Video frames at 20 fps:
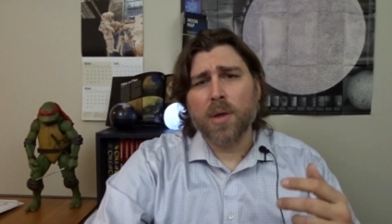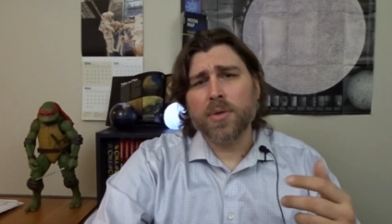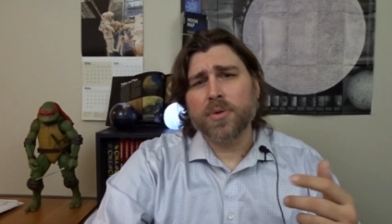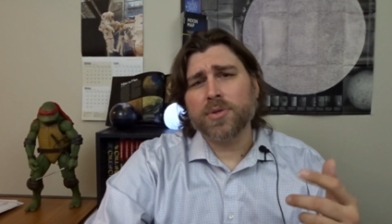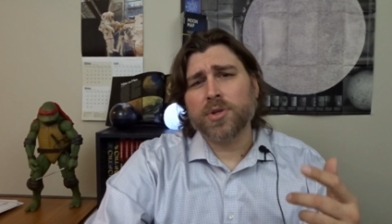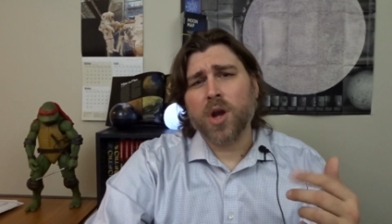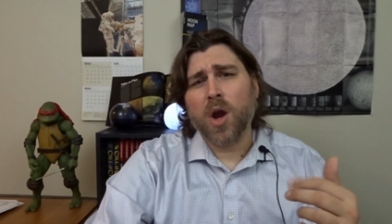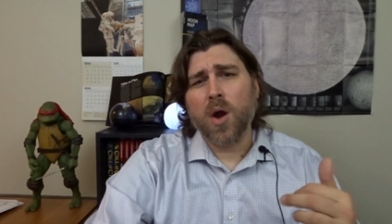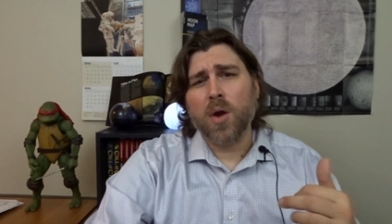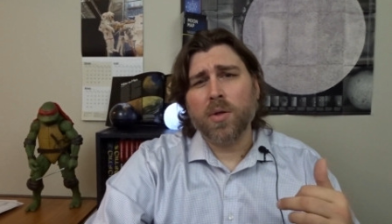
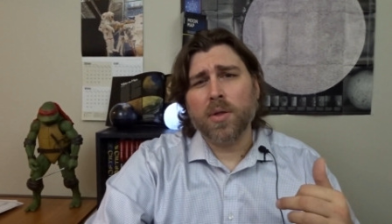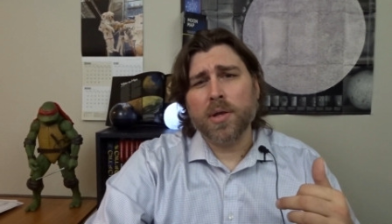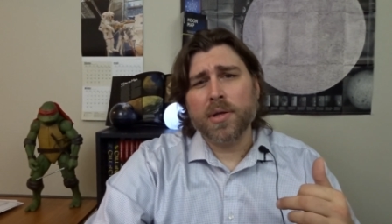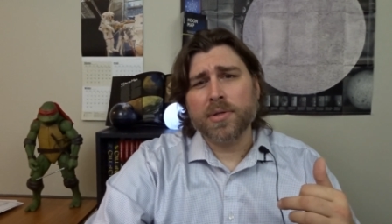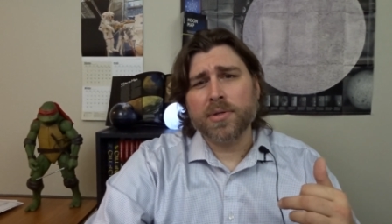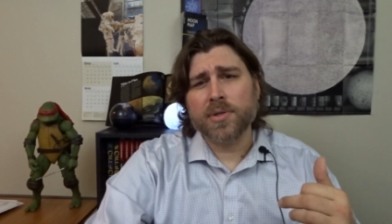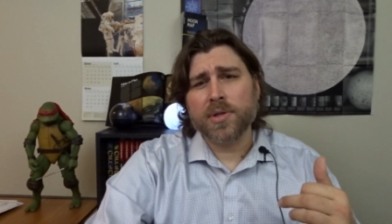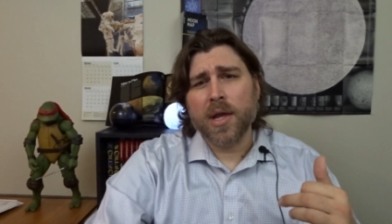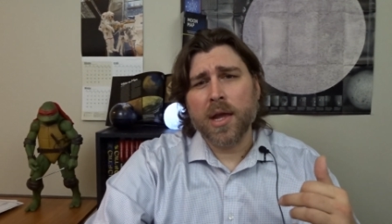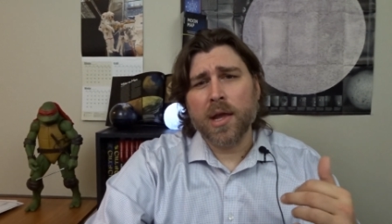brothers
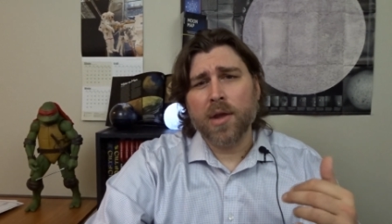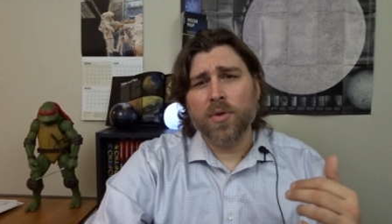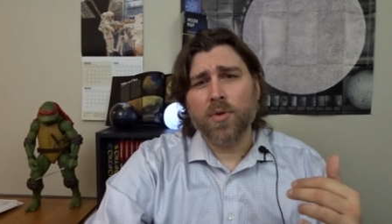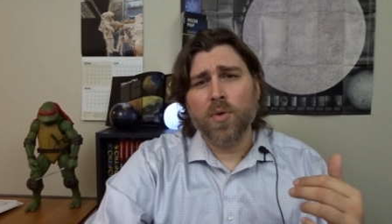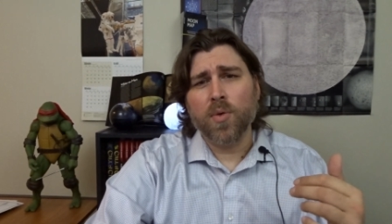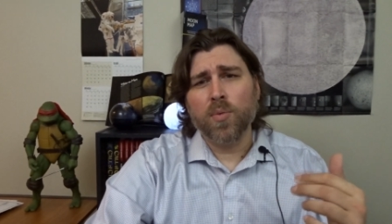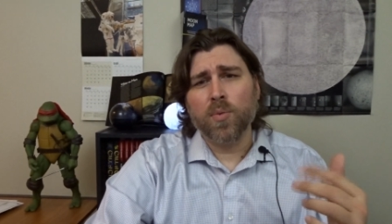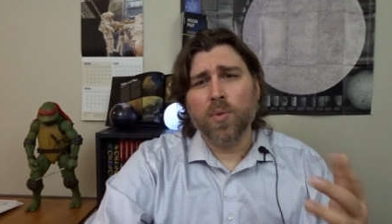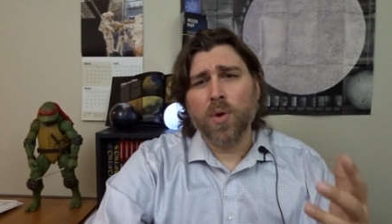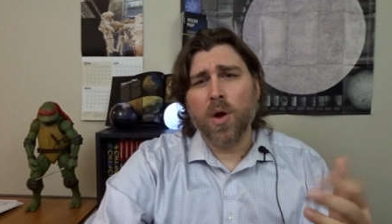Carlos and
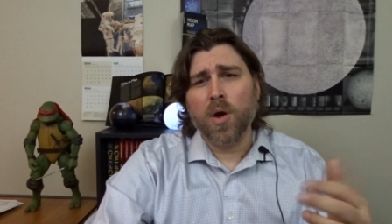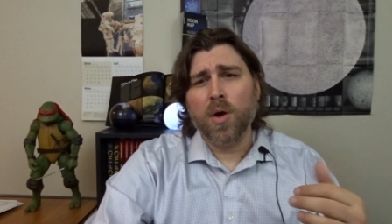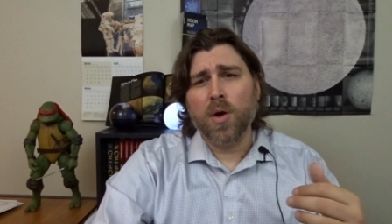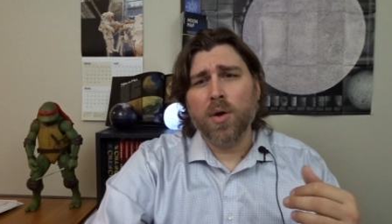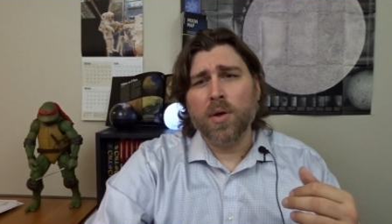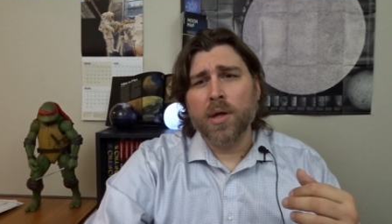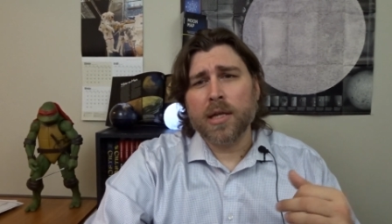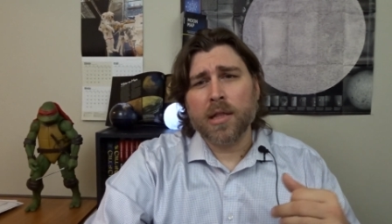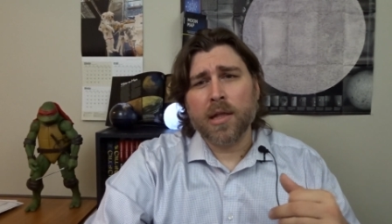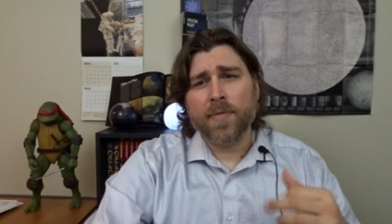
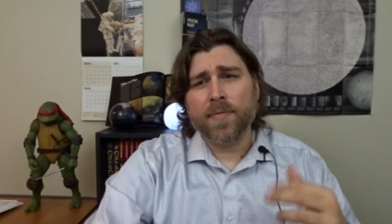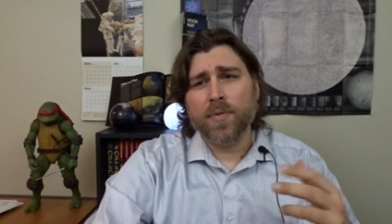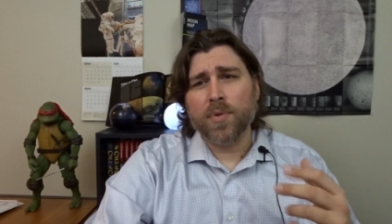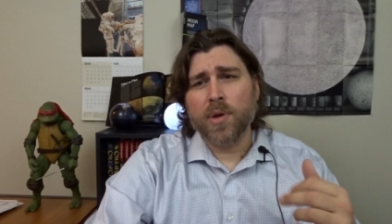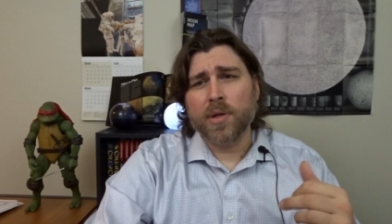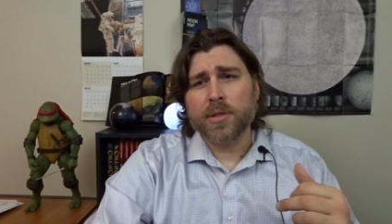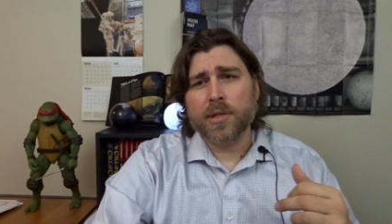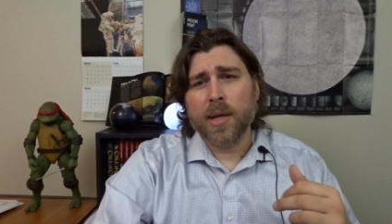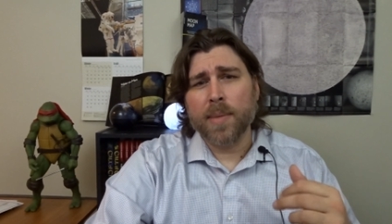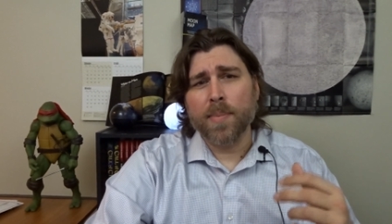Raul de la
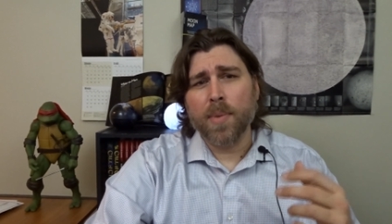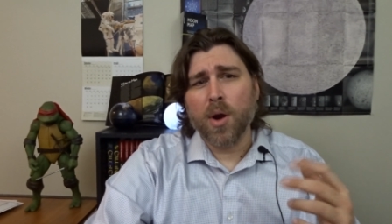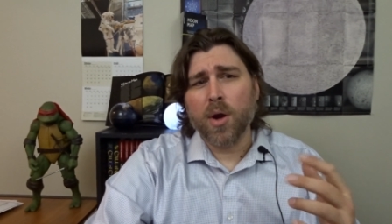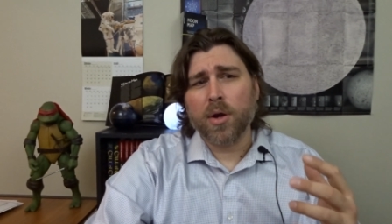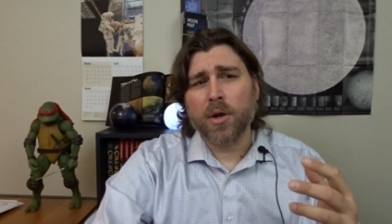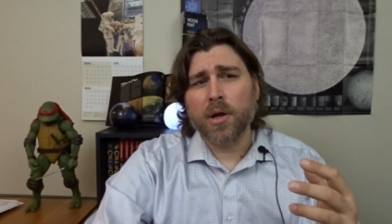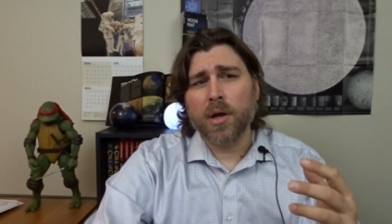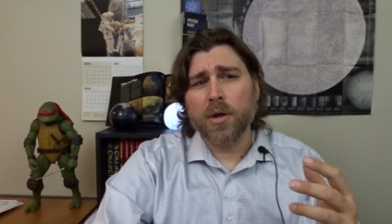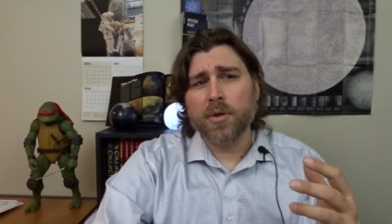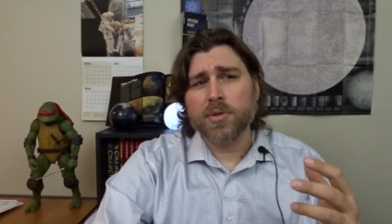Fuente
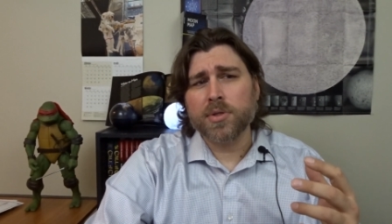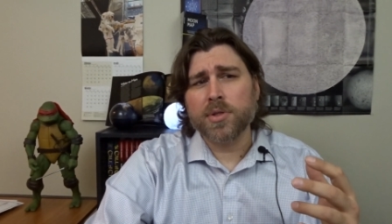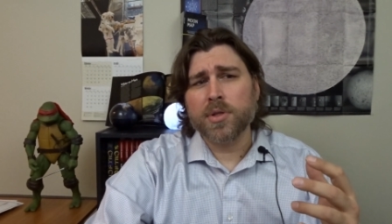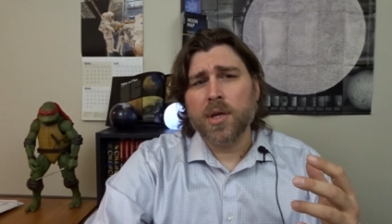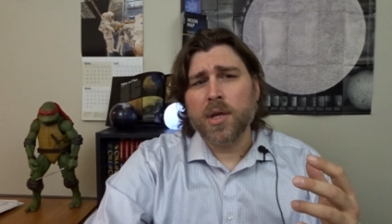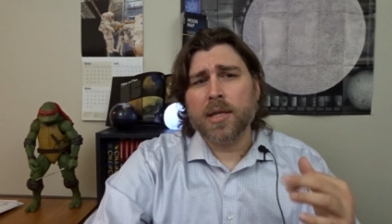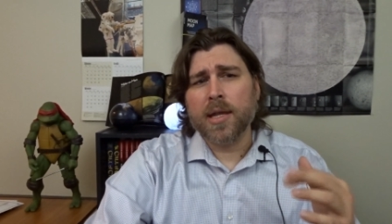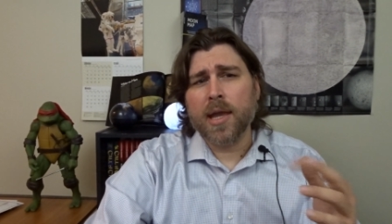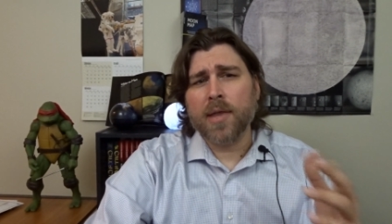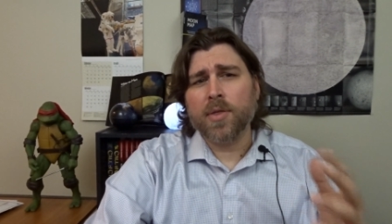
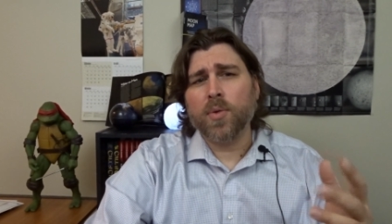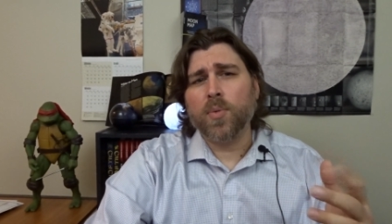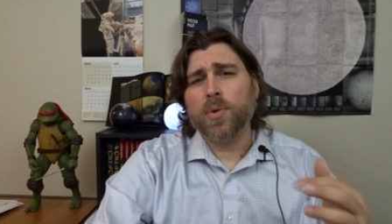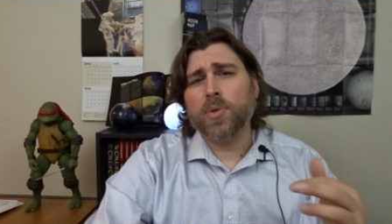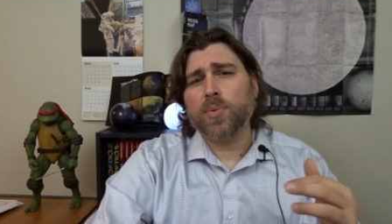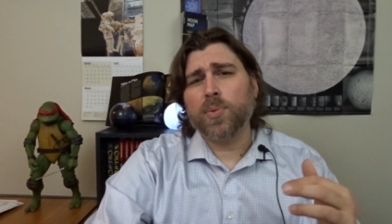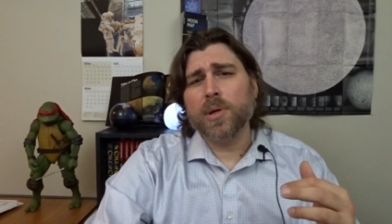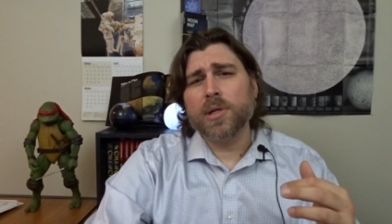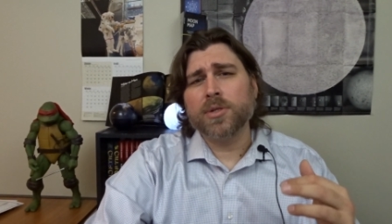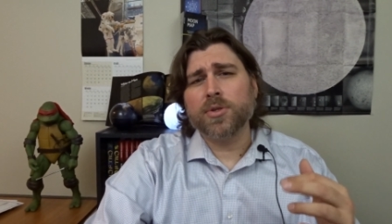Marcos, together
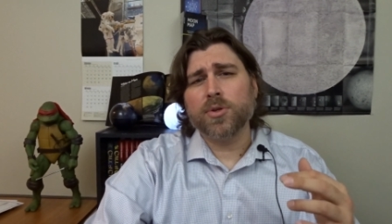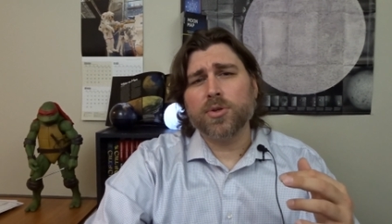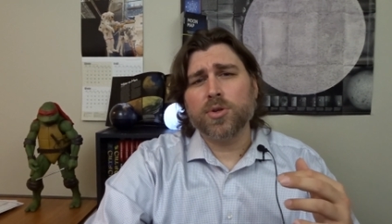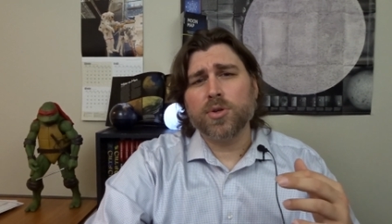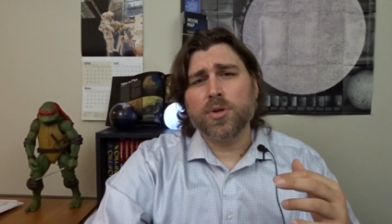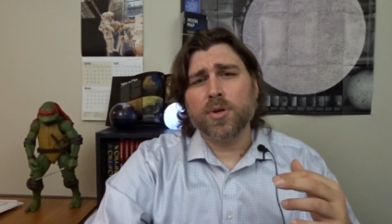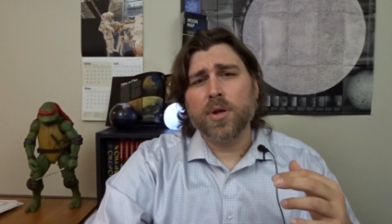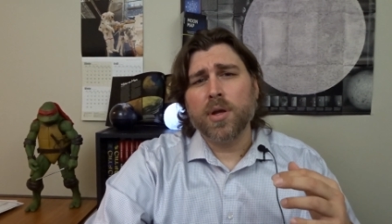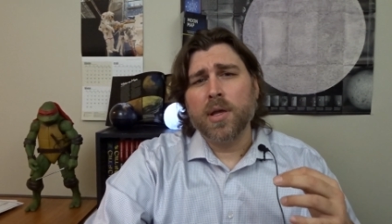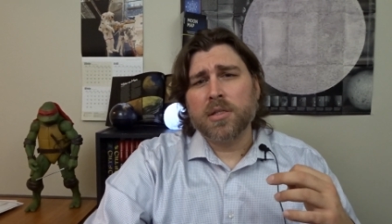with
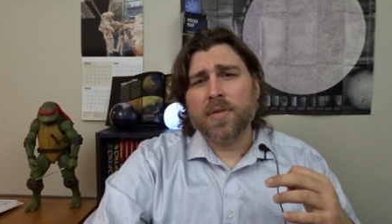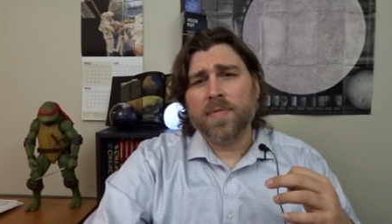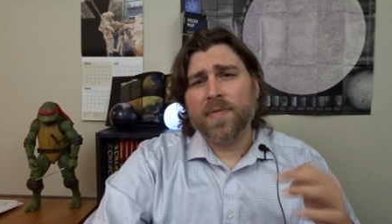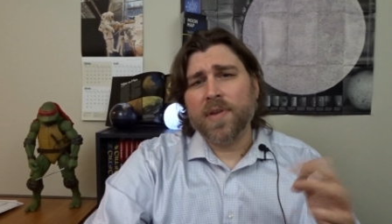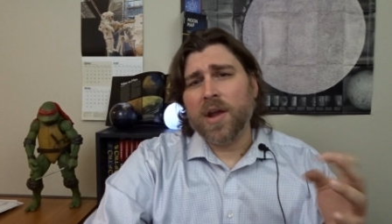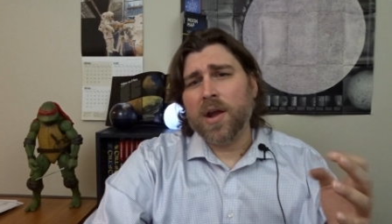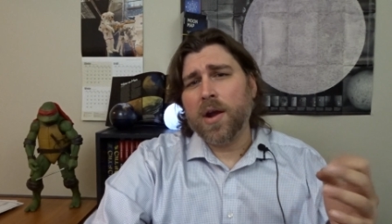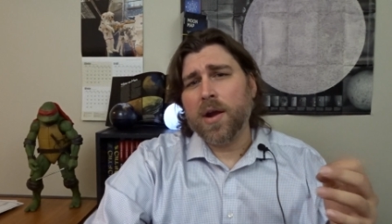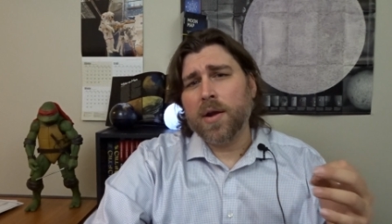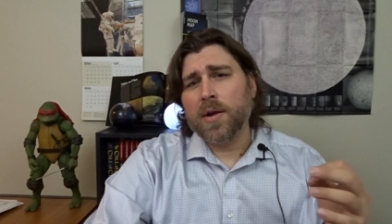researcher
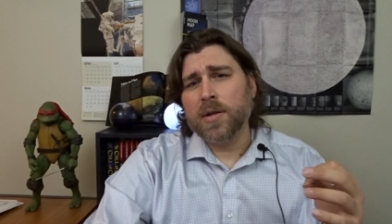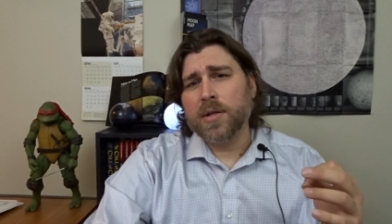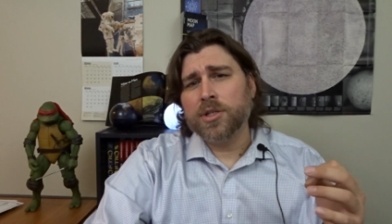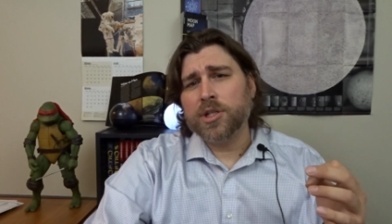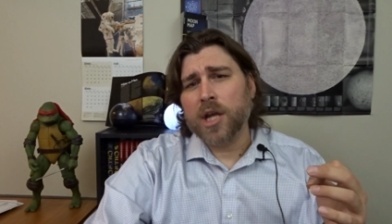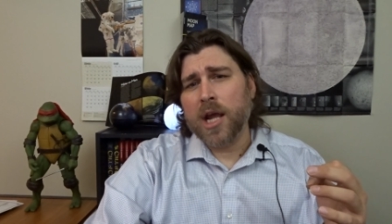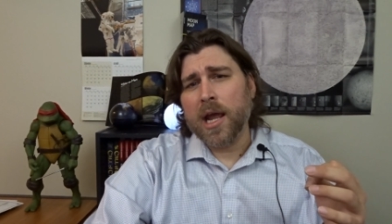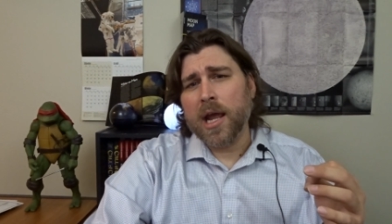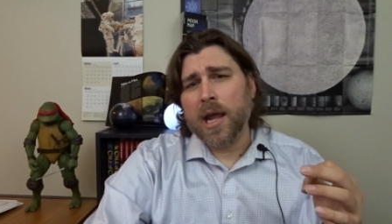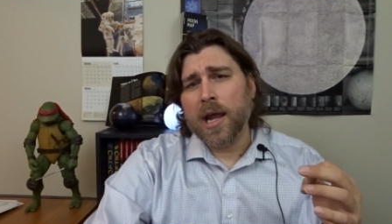Xavier
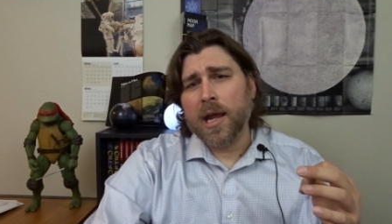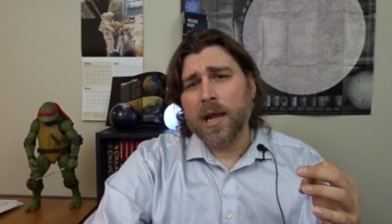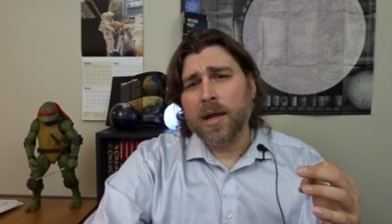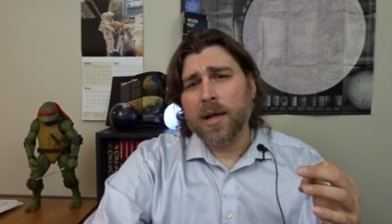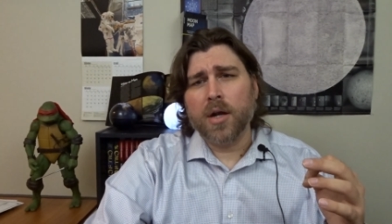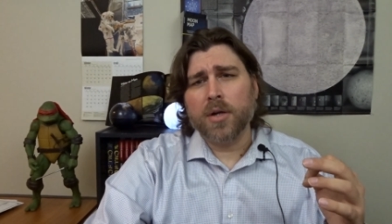J.